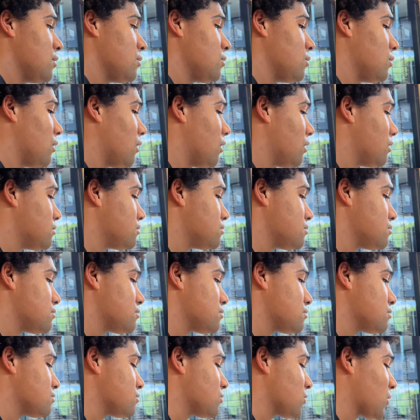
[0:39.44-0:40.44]
Well,
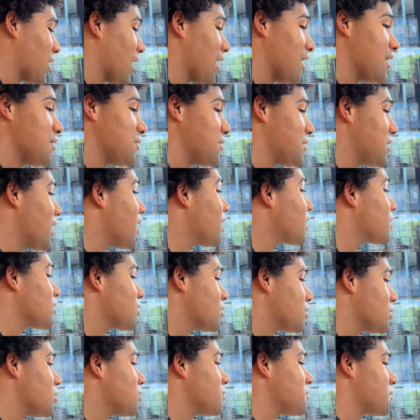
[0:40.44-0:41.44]
kind of a younger
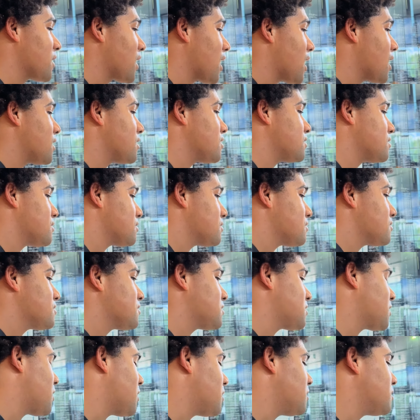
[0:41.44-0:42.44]
group again.
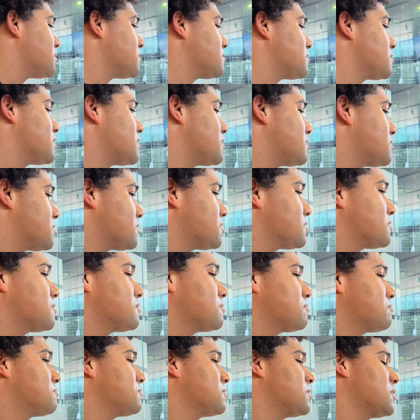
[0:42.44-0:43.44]
So it's
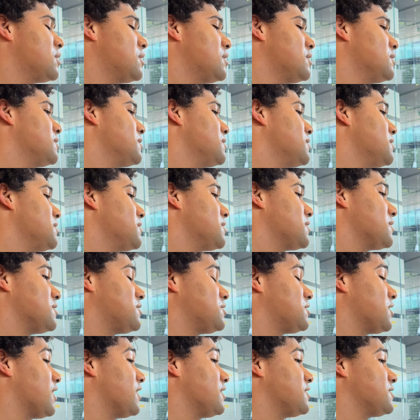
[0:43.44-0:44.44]
the
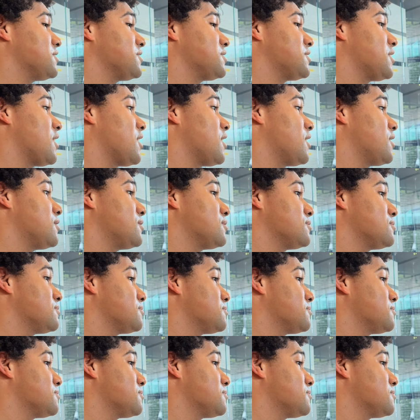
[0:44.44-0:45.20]
change is there.